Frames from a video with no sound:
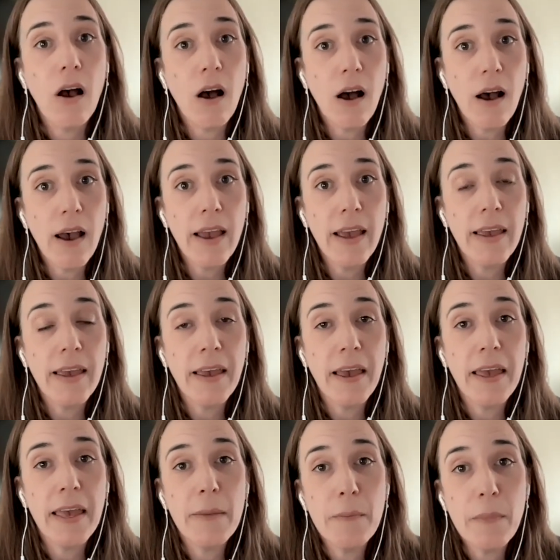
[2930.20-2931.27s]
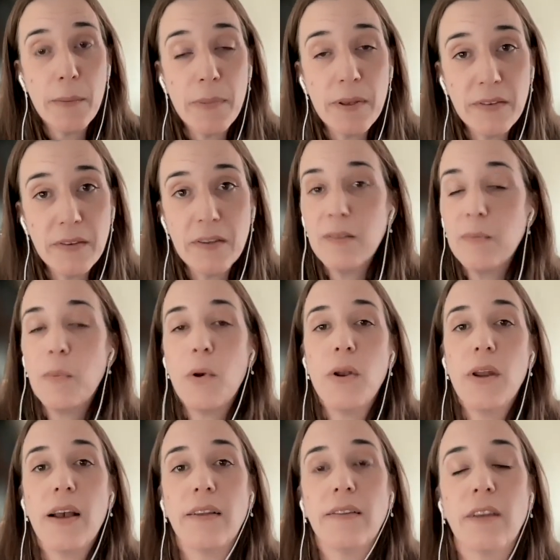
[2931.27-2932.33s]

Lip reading: I, in my business, Burnout